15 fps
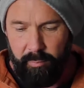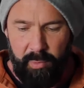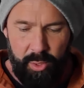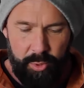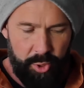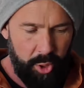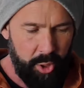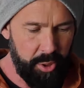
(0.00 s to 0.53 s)

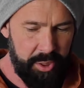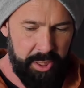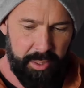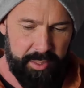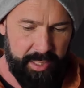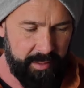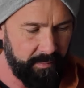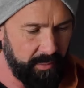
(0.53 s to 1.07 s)
Sekuto
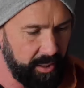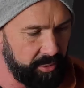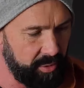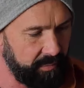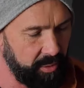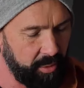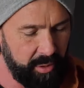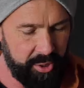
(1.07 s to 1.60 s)
Z Finder
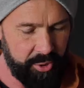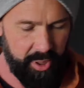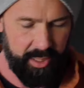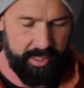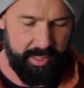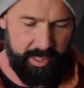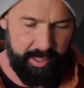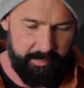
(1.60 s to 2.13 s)
if you're
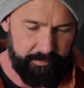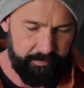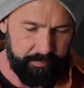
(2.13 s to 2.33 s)
interested.